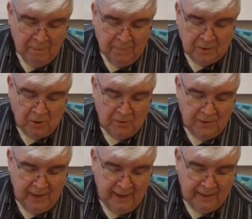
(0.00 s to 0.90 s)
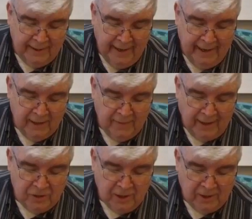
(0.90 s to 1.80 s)
But turn thee yet again, and
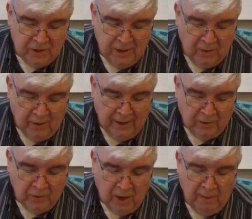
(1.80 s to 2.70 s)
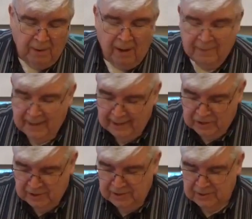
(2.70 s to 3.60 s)
thou shalt see greater
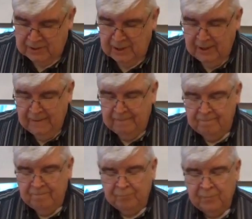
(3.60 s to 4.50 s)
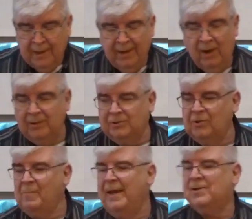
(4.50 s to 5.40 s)
abominations. He
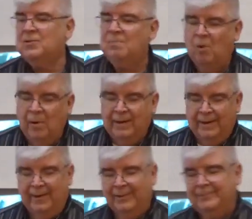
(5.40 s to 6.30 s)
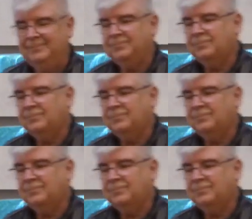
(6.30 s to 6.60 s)
also makes the point here